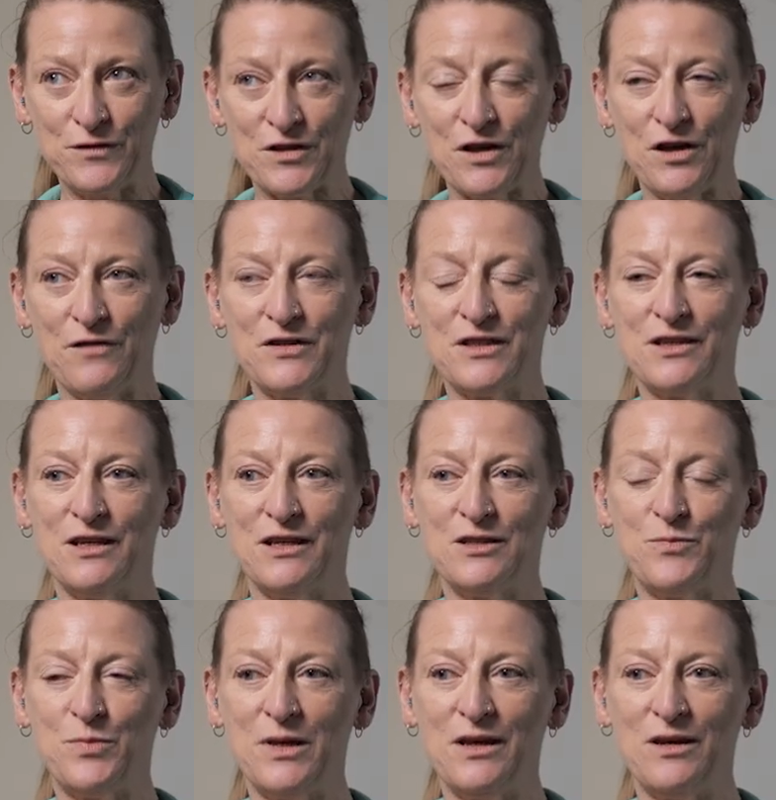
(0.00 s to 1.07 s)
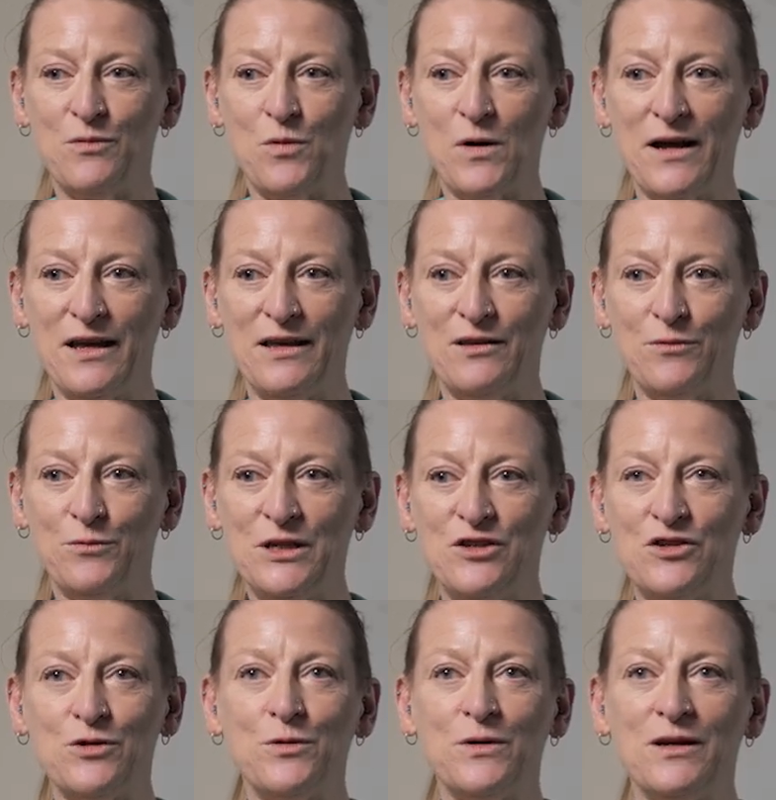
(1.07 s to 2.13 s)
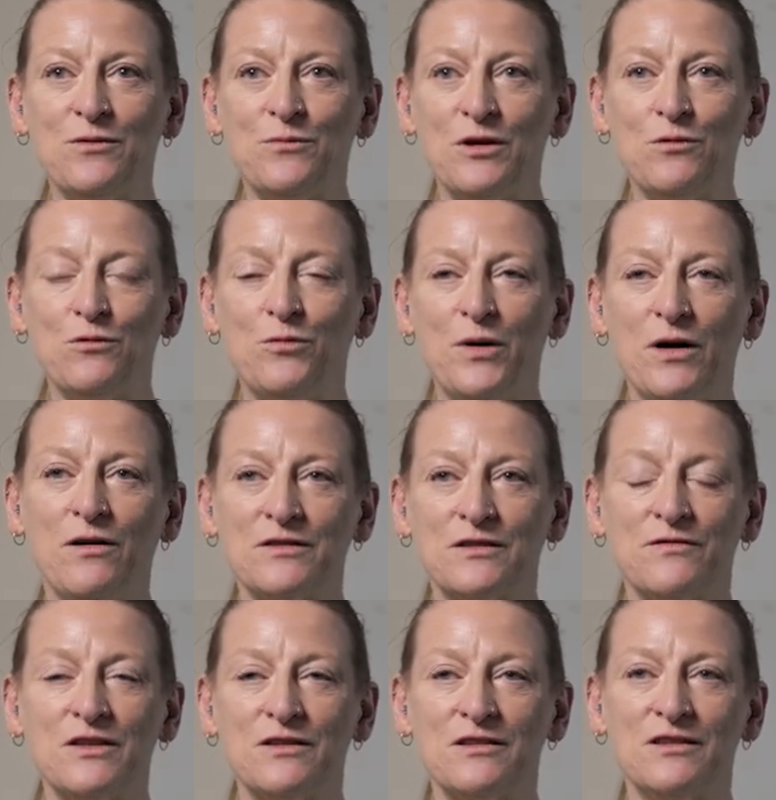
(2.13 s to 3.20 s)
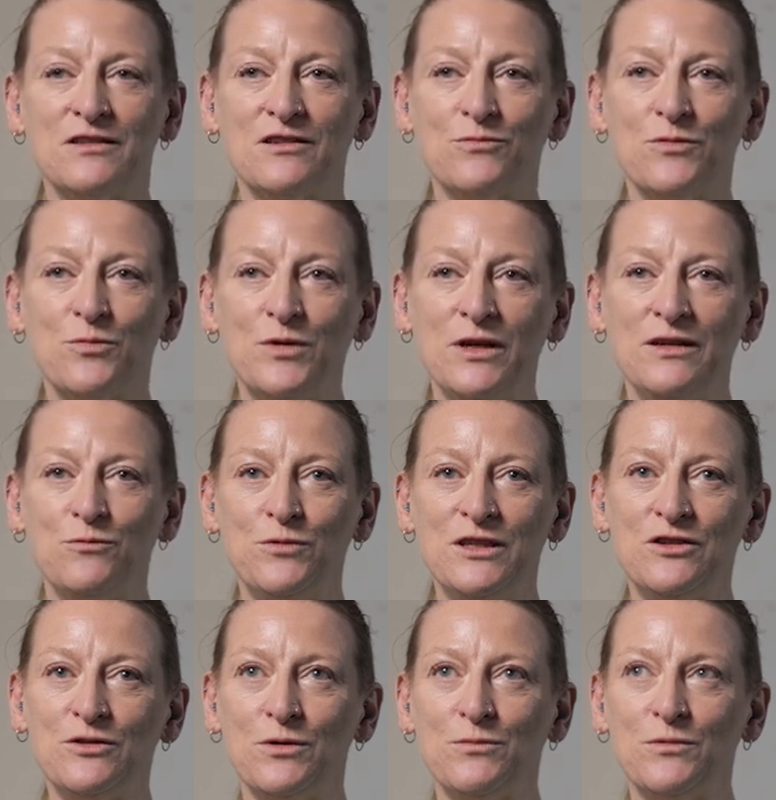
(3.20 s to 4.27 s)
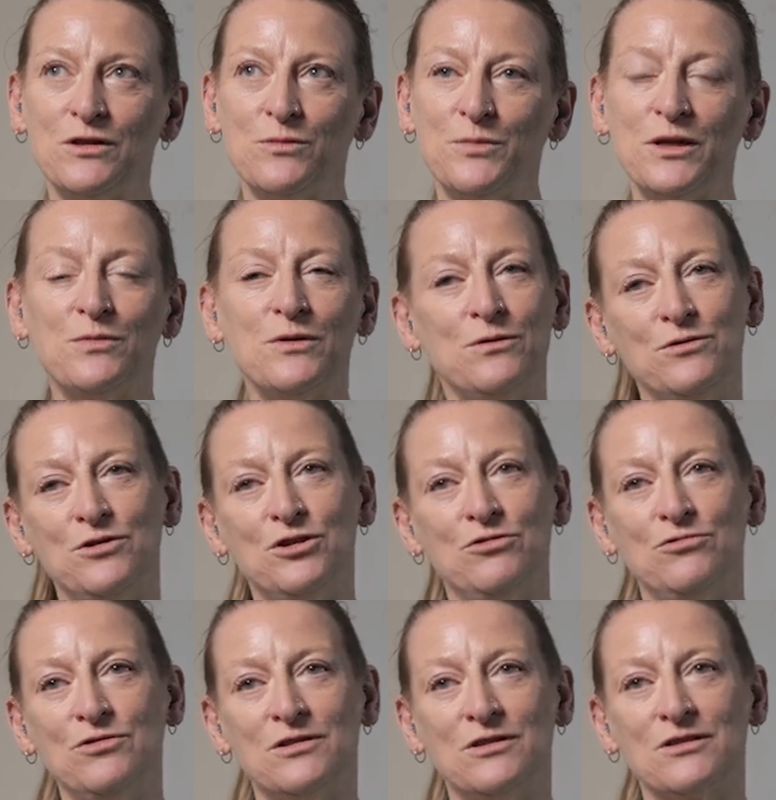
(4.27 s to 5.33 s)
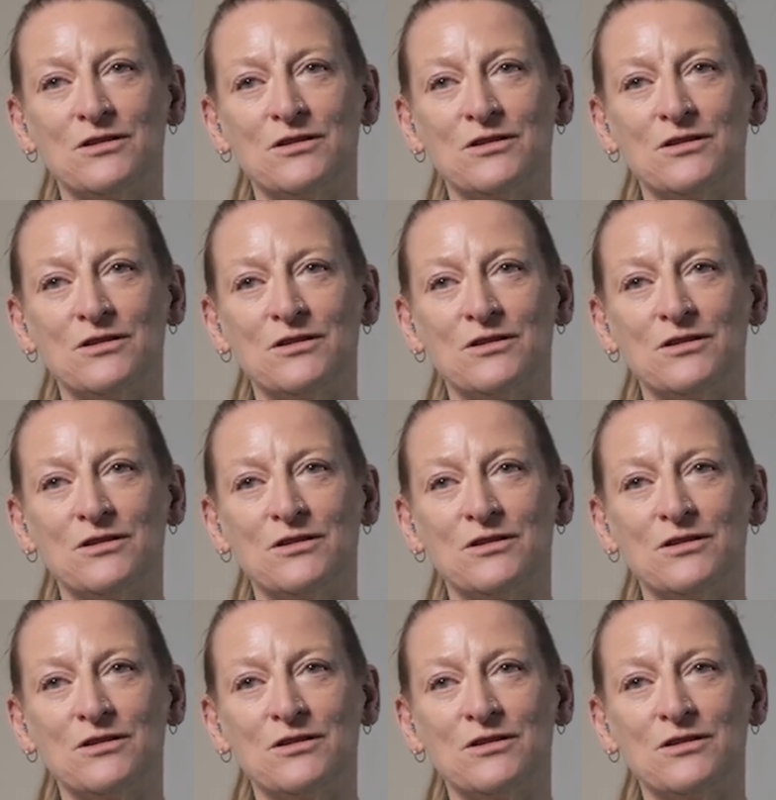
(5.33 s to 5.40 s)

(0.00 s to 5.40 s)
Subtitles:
services, but in a way that we do it with all parts of the system and we do it with the people who use the